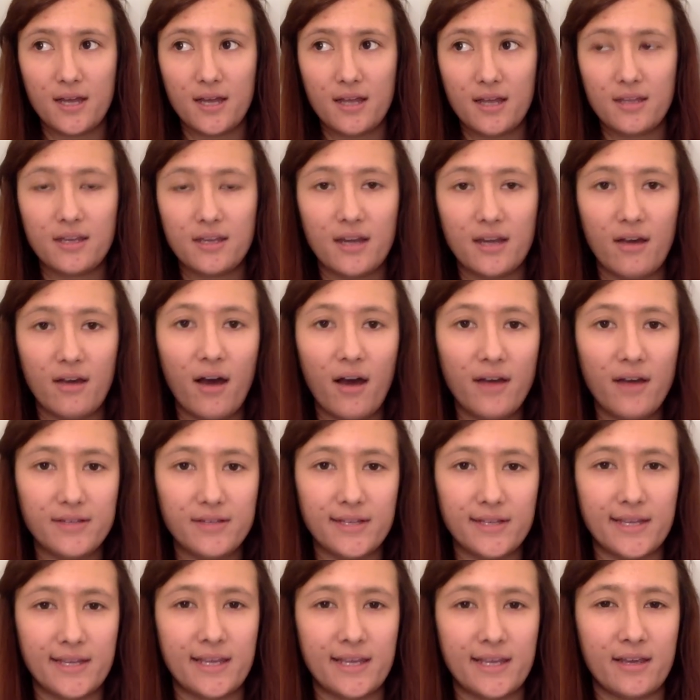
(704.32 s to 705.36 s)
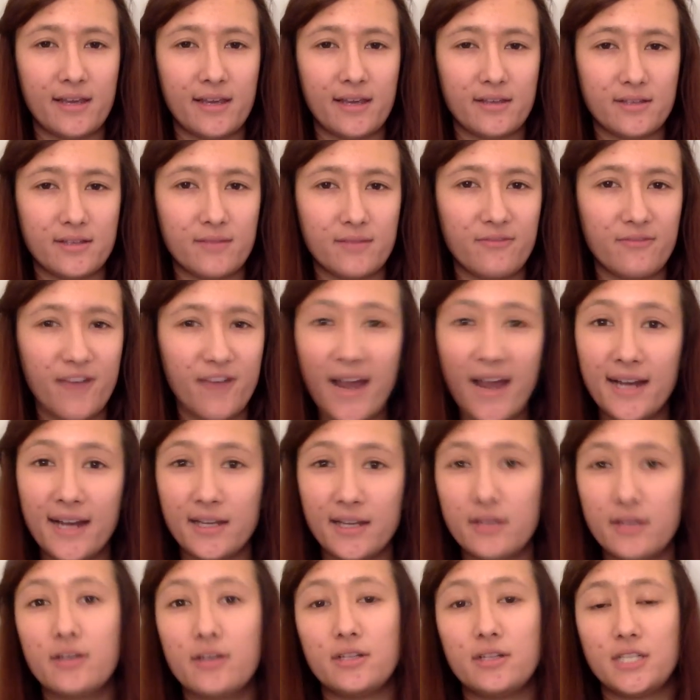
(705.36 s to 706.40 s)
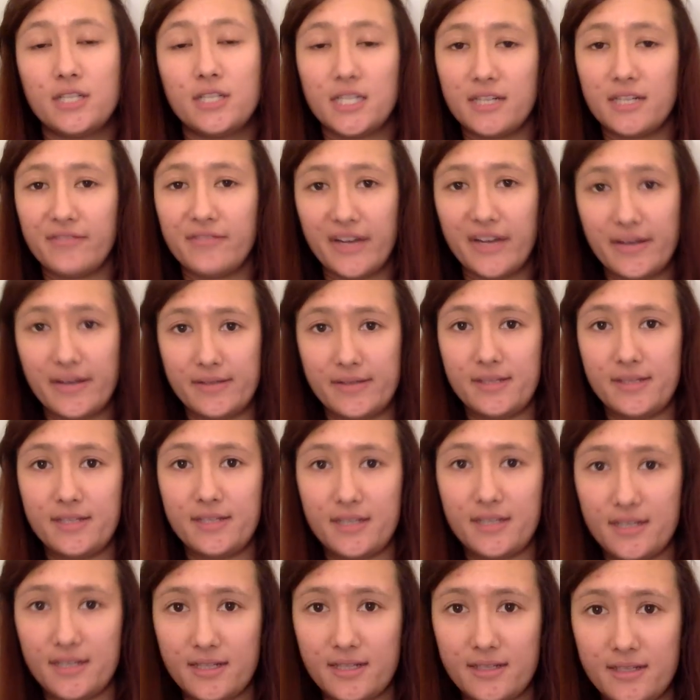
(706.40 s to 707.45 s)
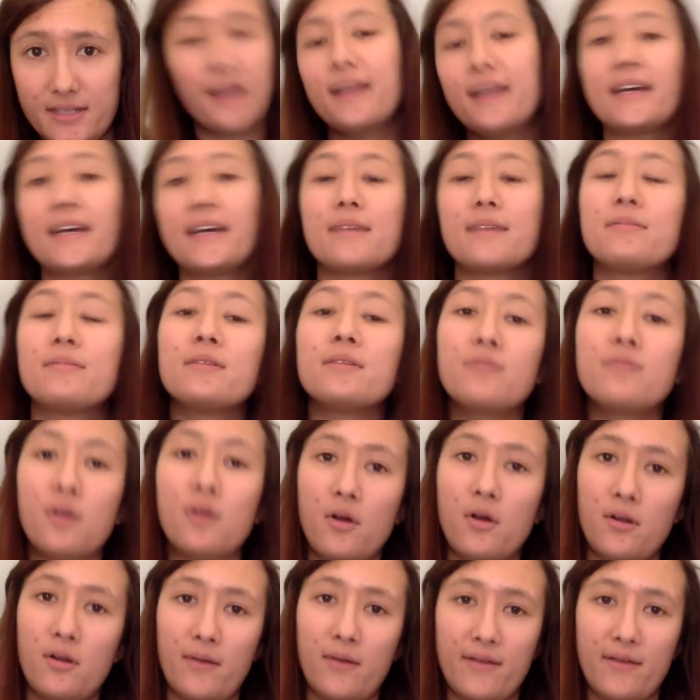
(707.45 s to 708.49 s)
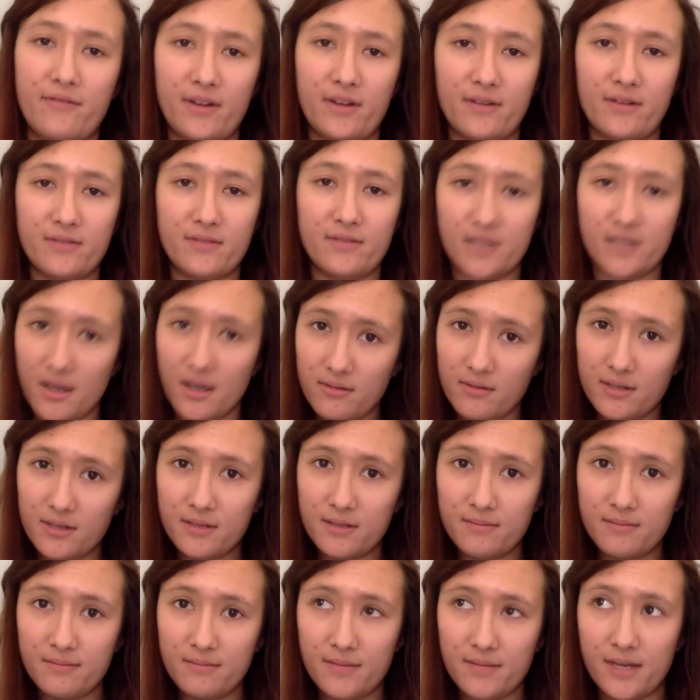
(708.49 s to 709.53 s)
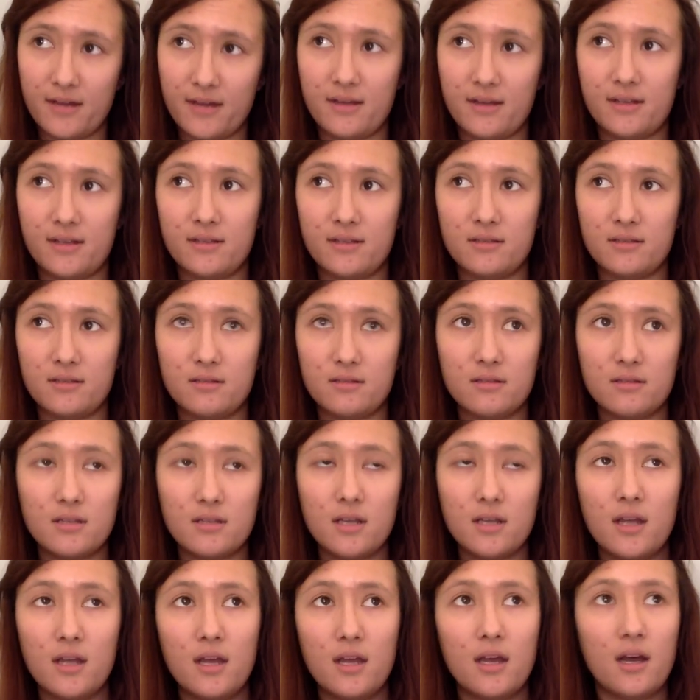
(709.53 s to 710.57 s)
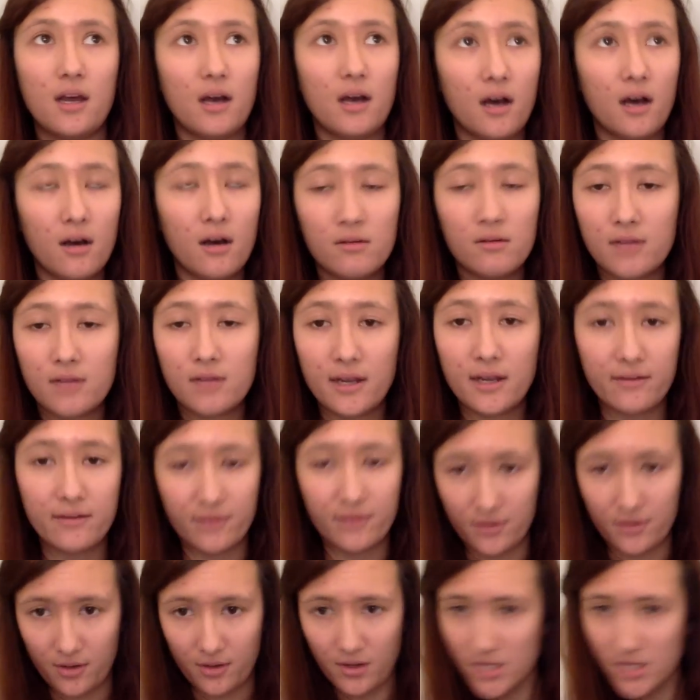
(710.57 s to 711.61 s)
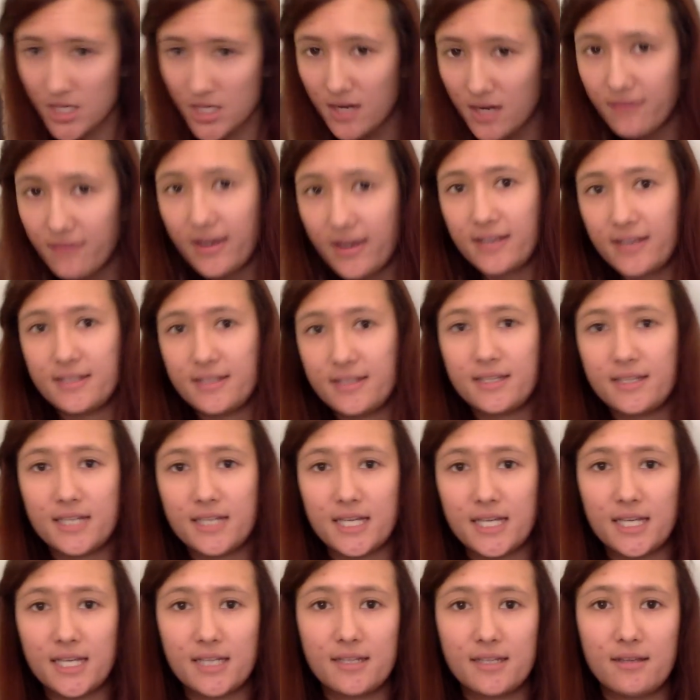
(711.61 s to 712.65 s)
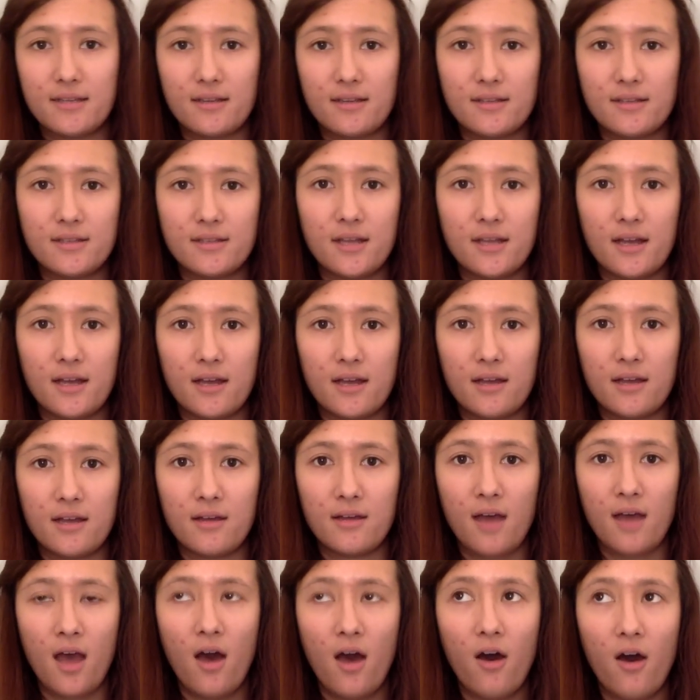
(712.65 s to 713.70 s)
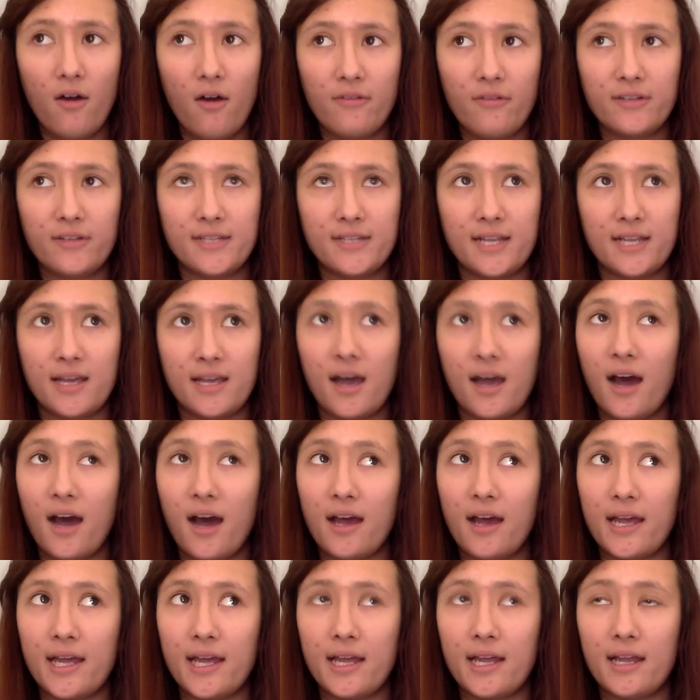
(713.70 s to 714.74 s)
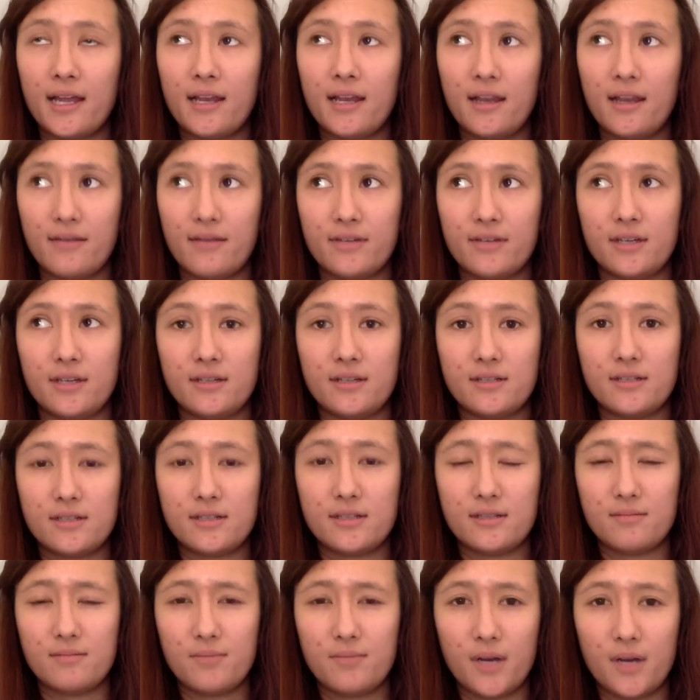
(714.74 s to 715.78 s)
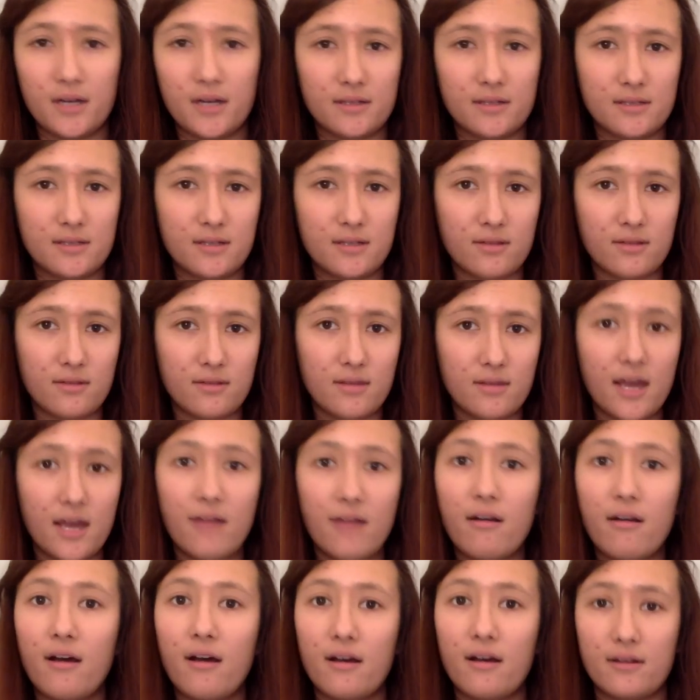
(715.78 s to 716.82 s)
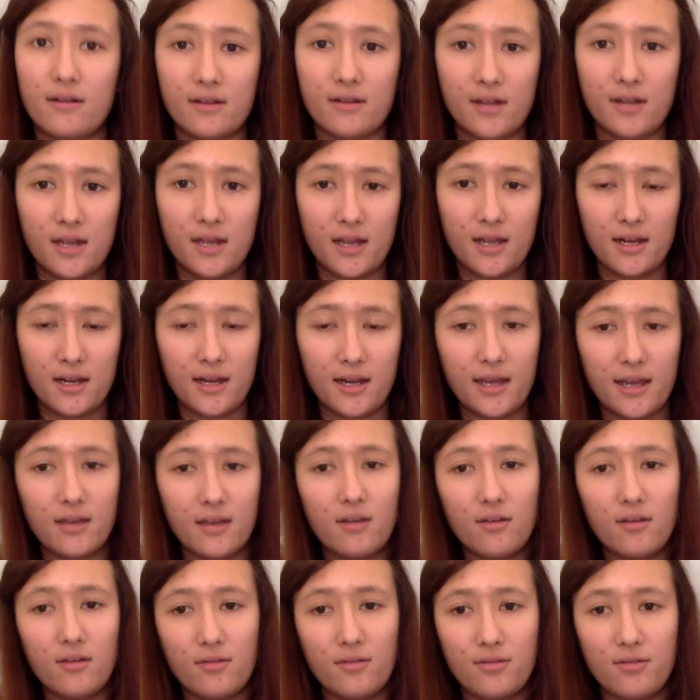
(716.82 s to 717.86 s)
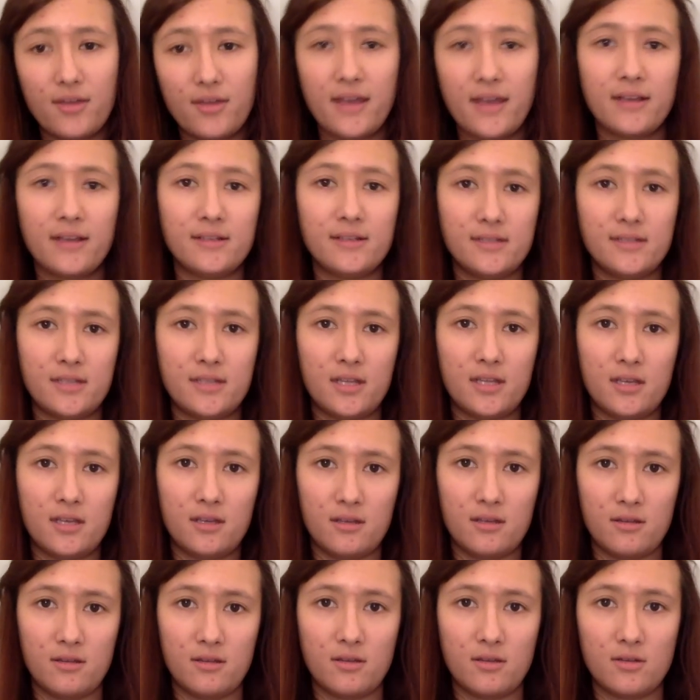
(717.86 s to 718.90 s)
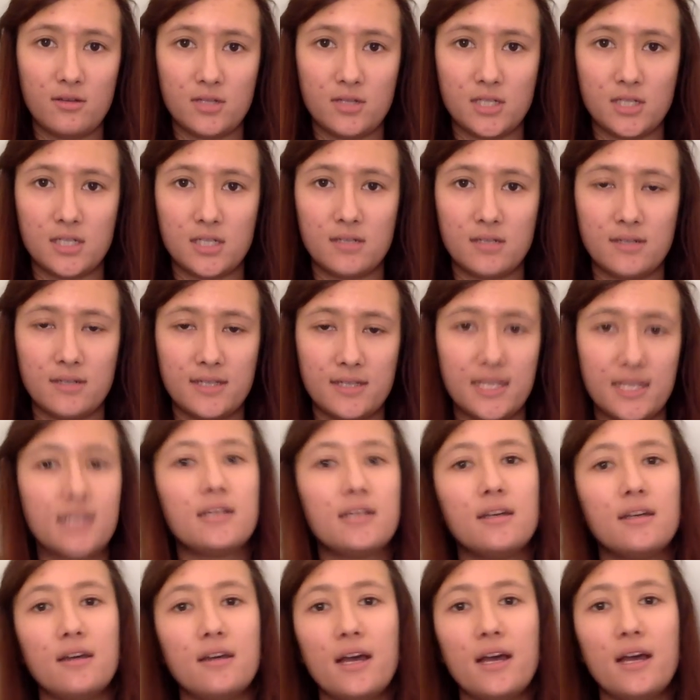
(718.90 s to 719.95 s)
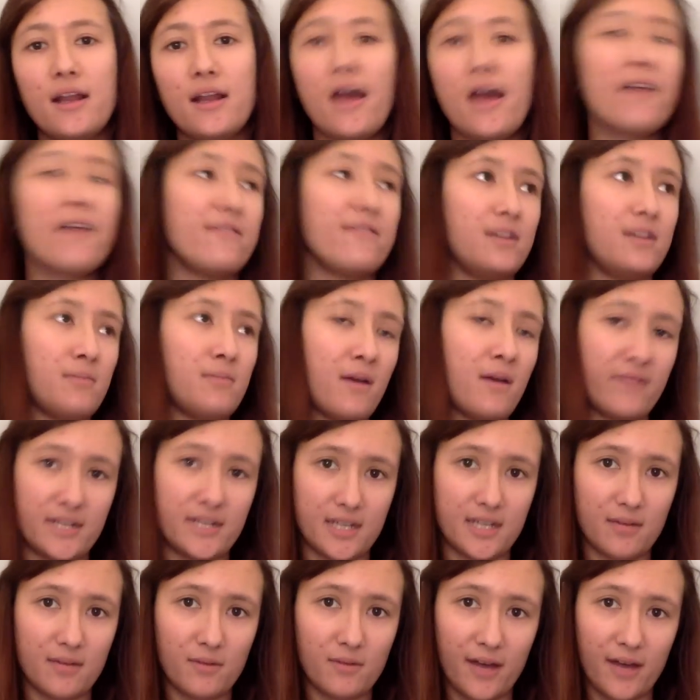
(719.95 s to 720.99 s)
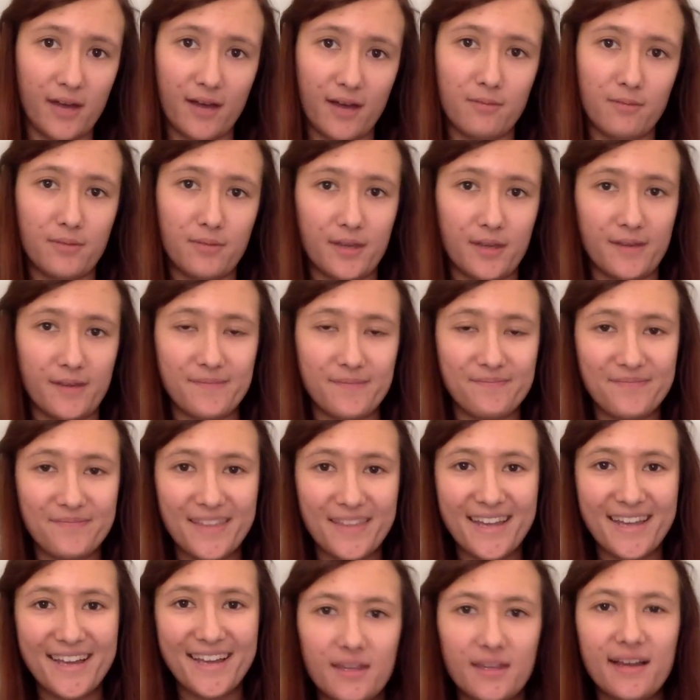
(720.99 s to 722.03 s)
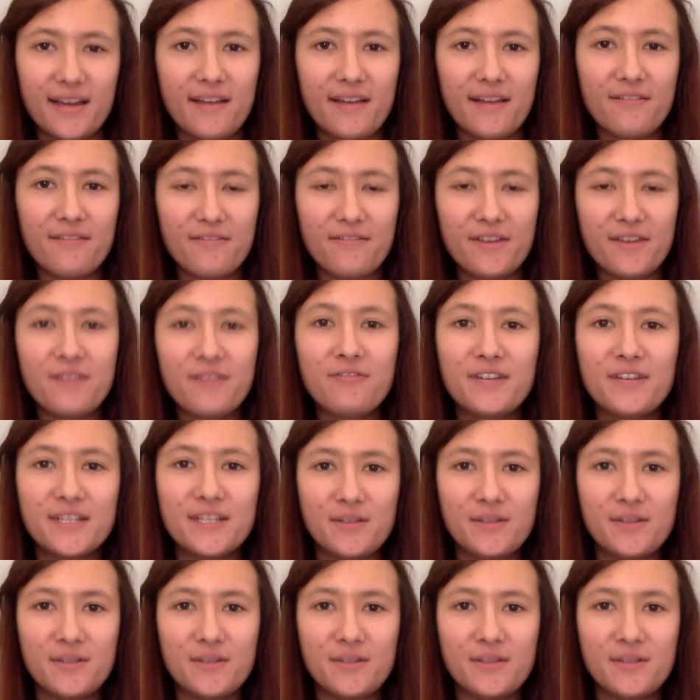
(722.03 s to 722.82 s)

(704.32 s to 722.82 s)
you know, I was looking at some fairly good universities. Like I put Royal Holloway in front of Durham and a whole load of other good universities. So obviously I love it, but there are like things that you should consider, and hopefully my video will help you. Feel free to